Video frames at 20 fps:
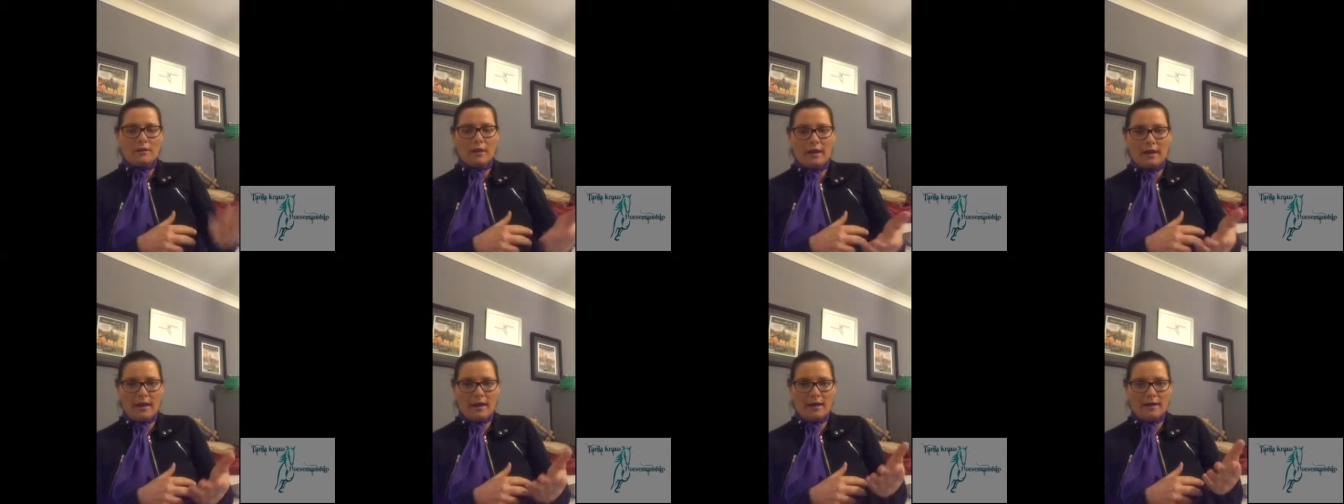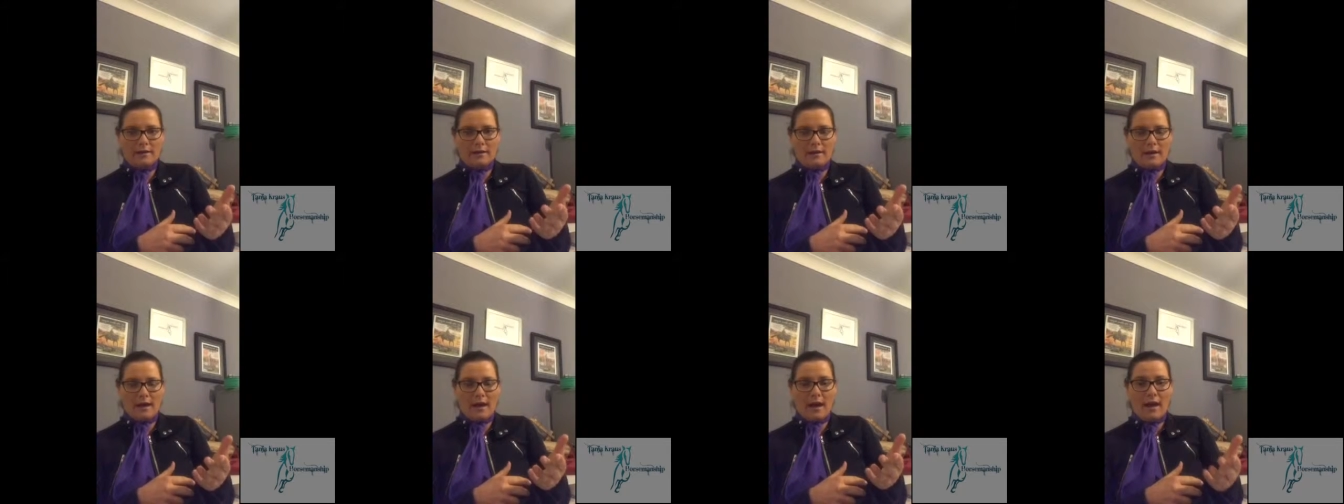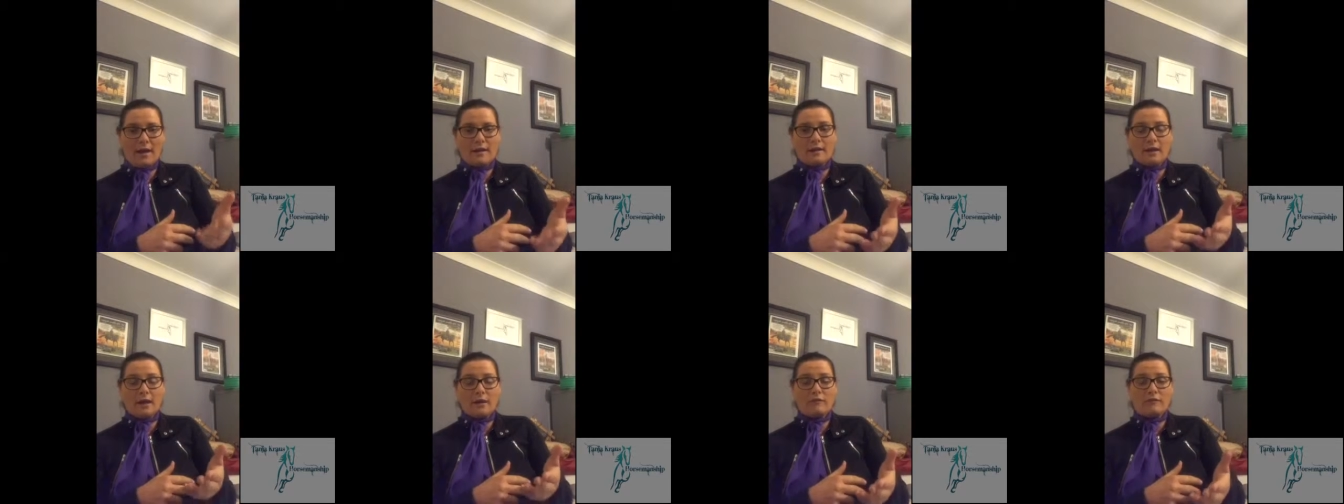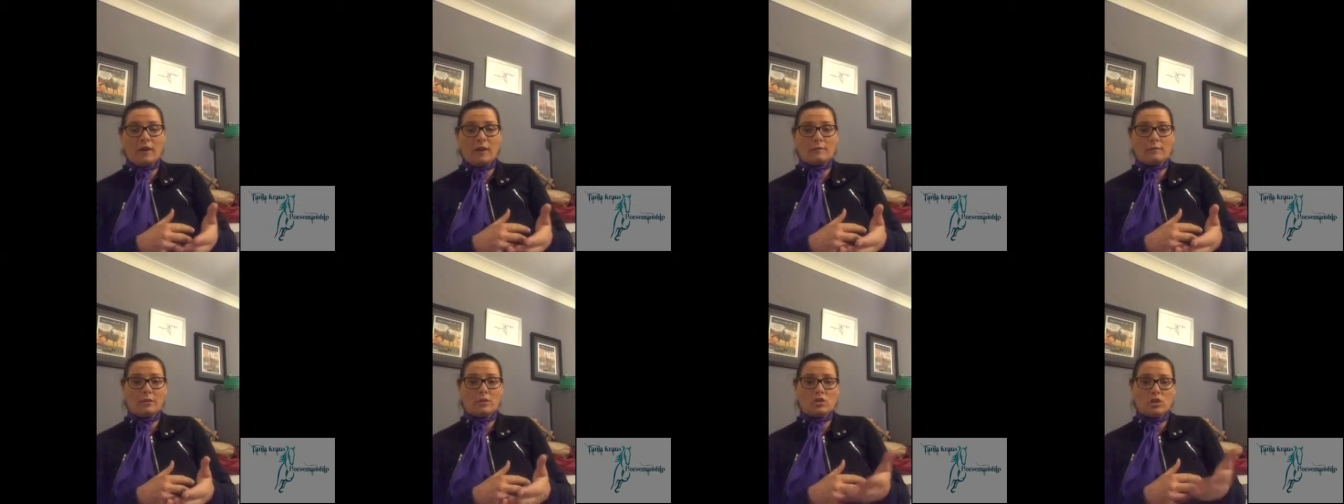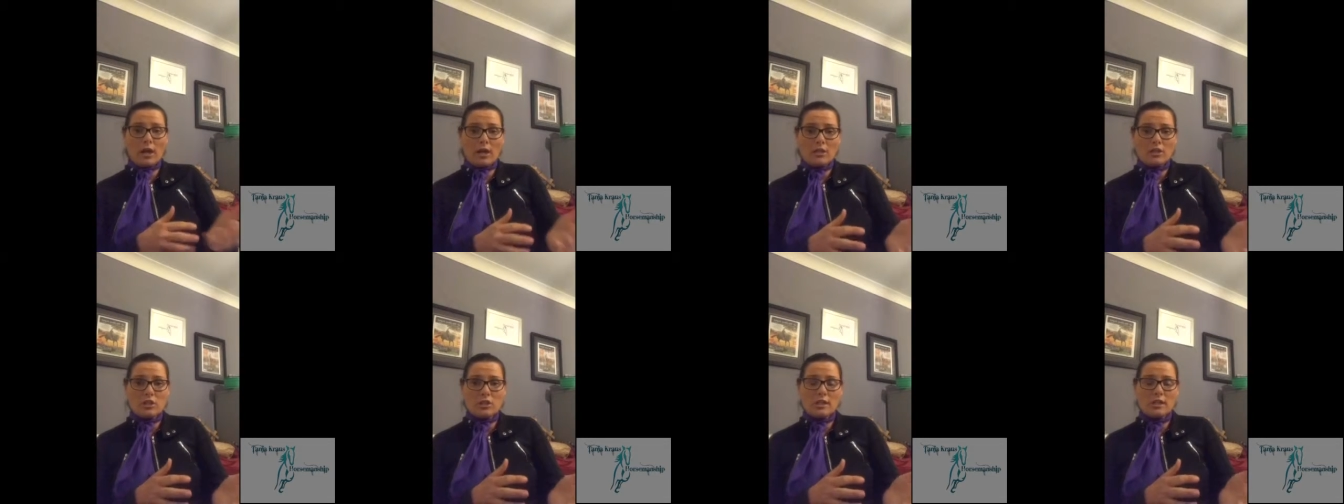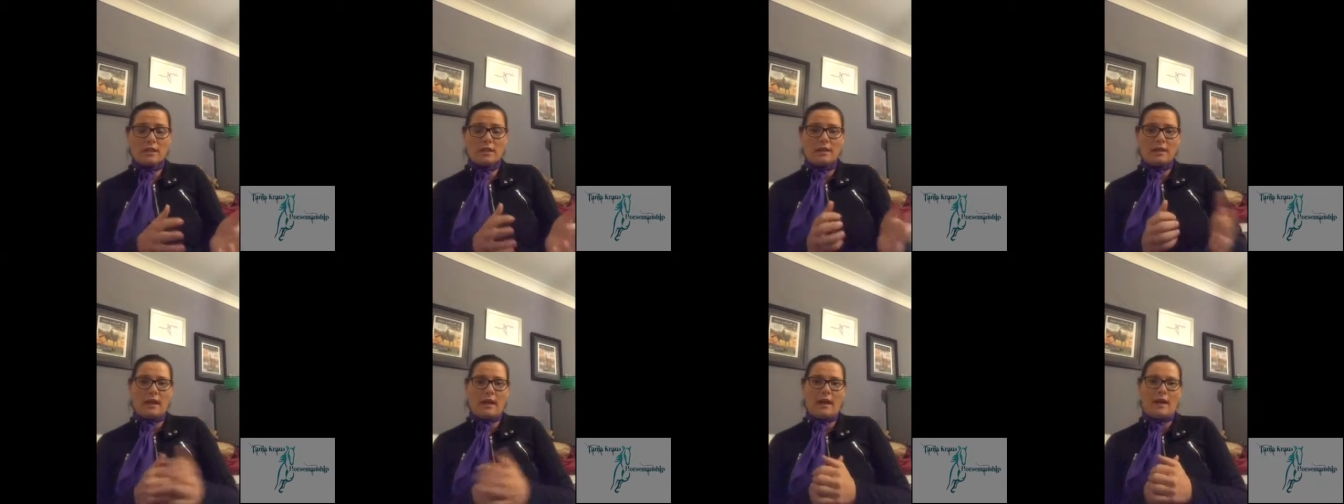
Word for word: They had had a family tragedy